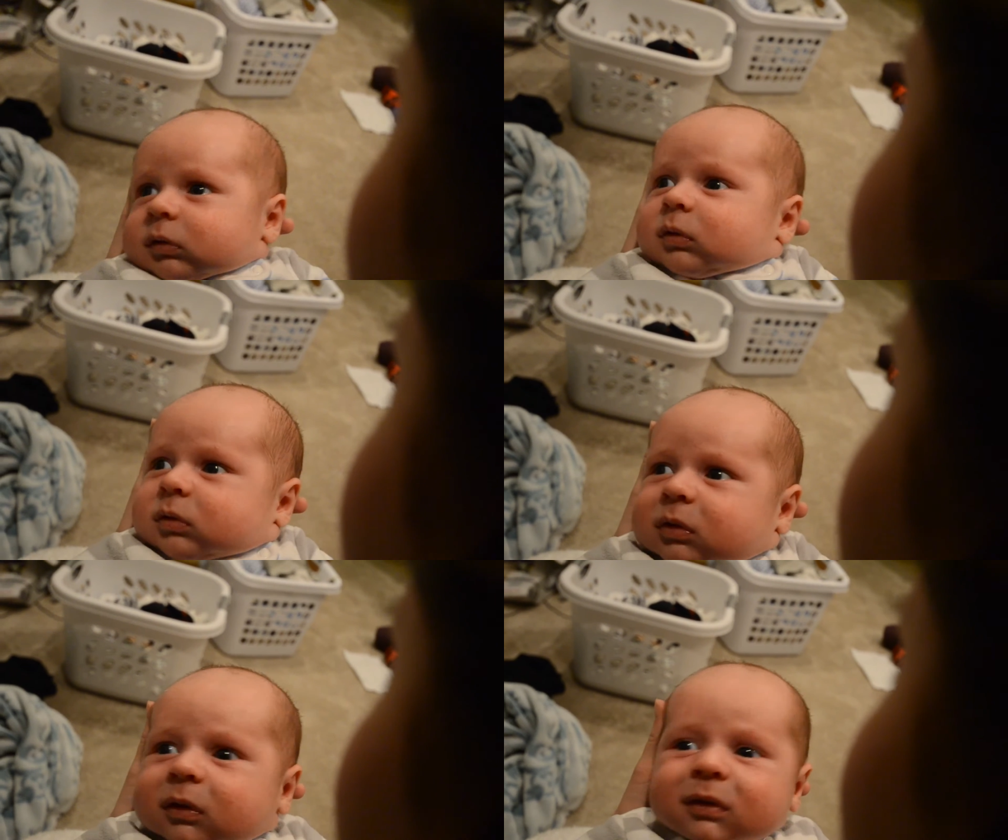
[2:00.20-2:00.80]

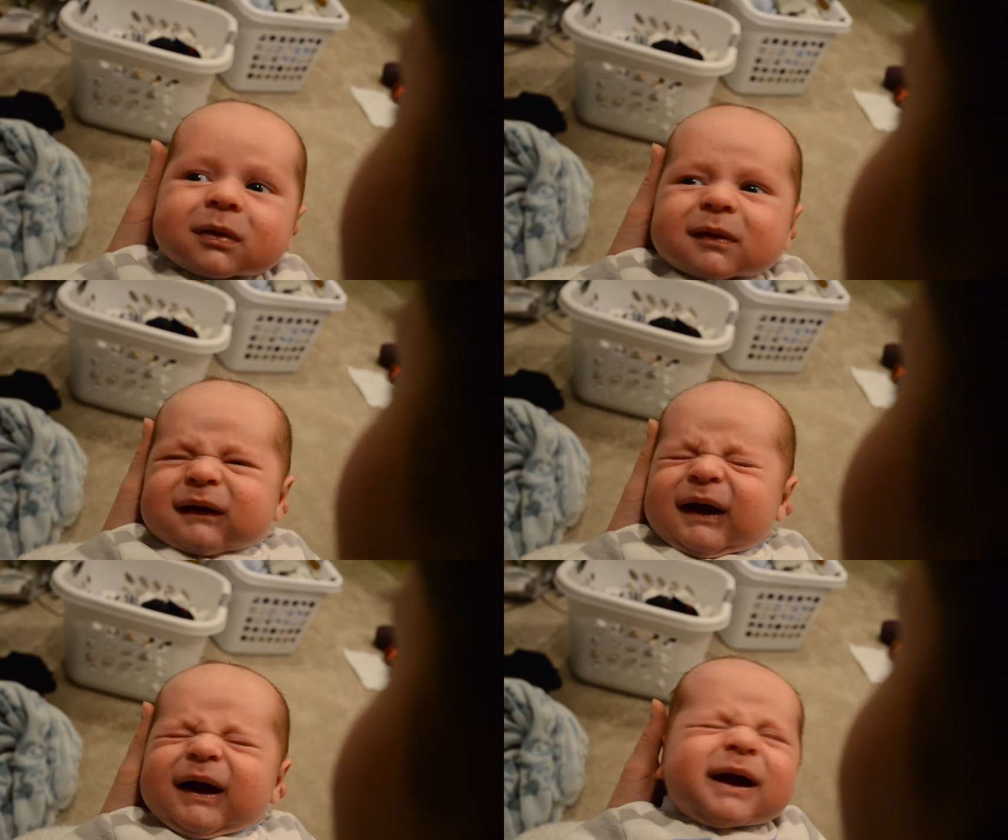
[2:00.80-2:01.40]
rumblings in
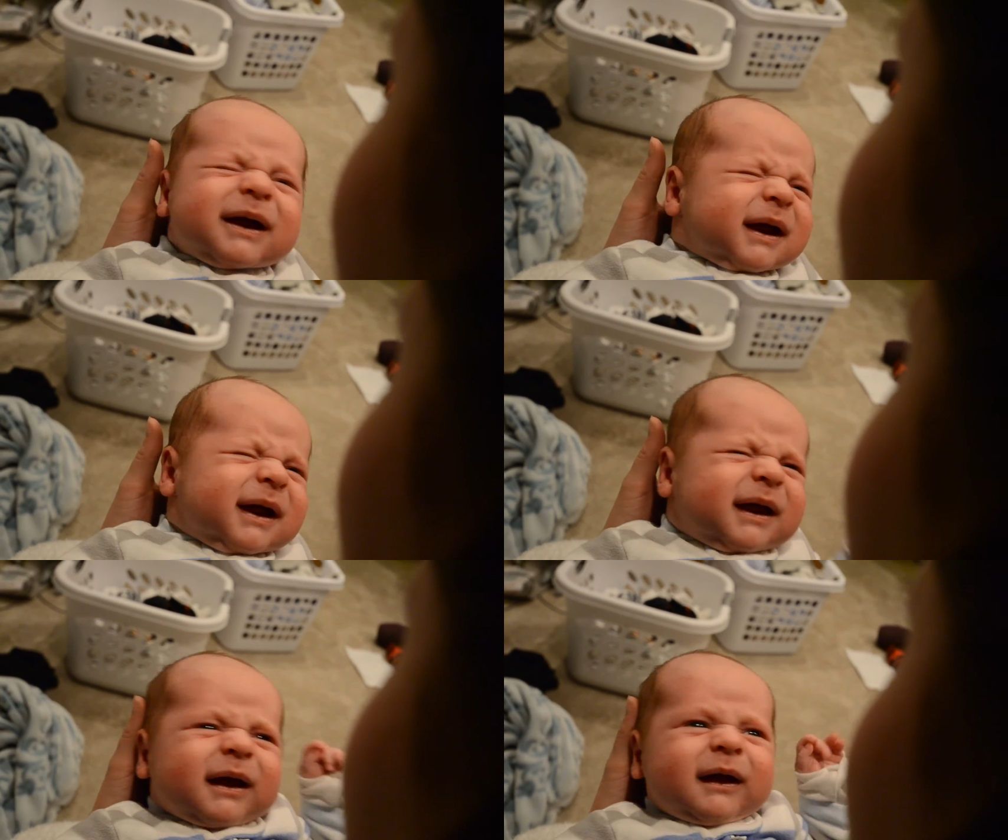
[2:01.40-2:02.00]
your
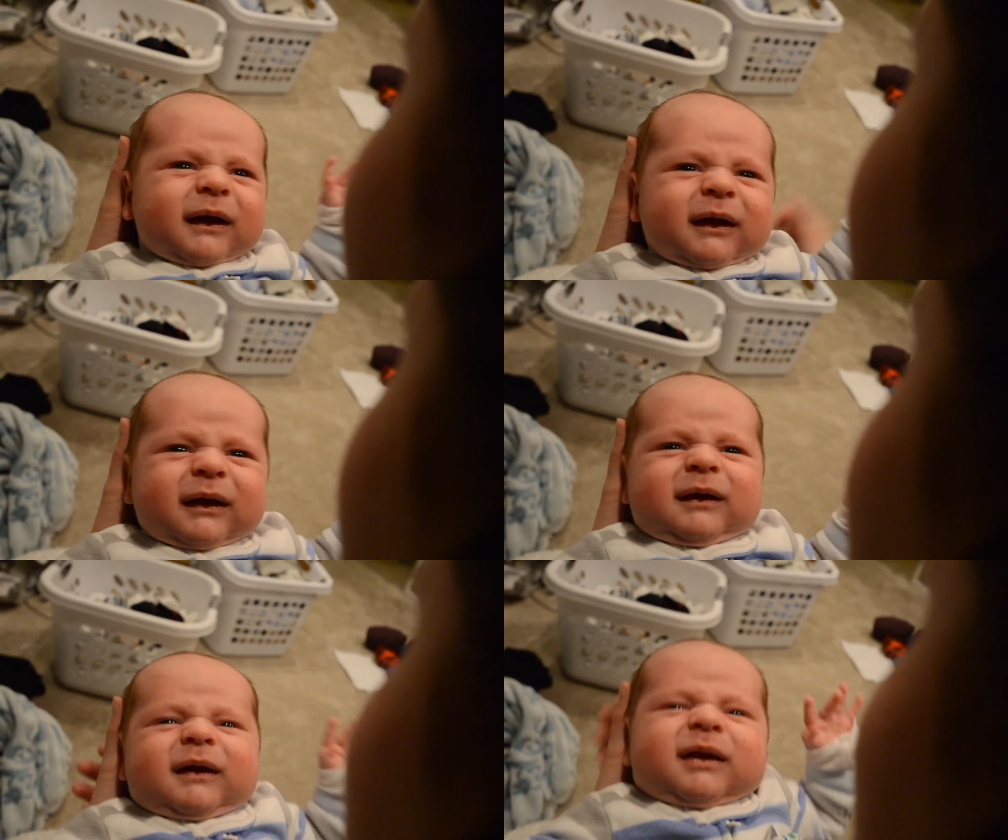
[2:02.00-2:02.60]
tummy that
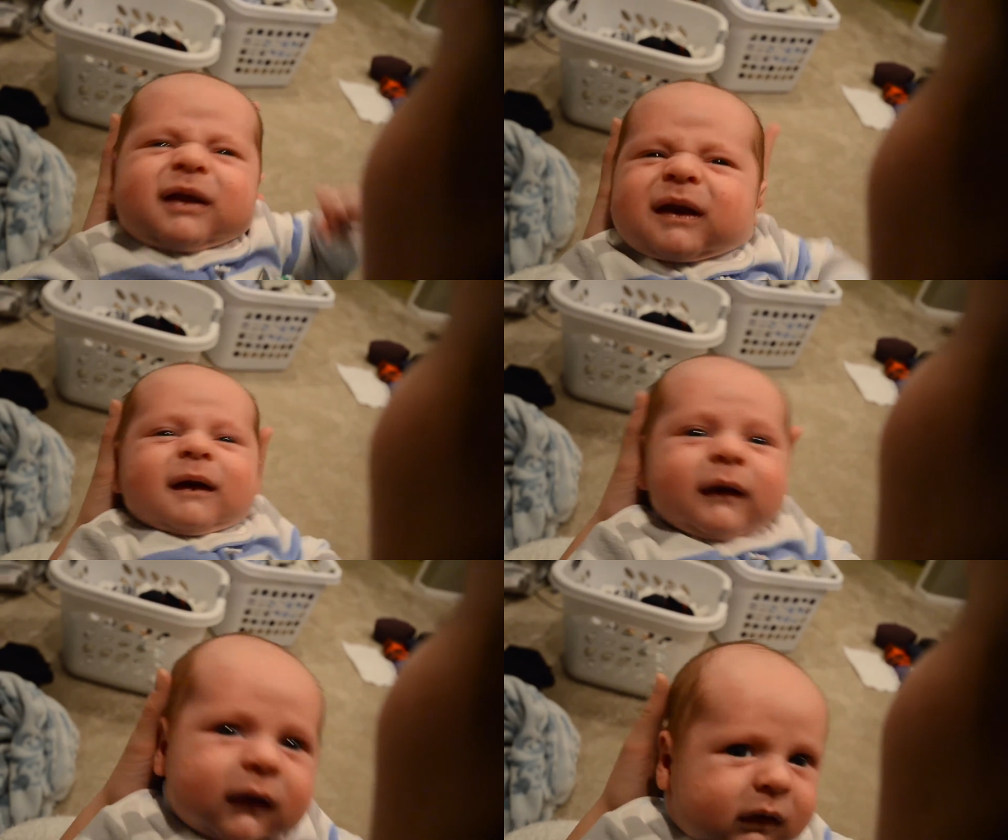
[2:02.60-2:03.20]
make you sad?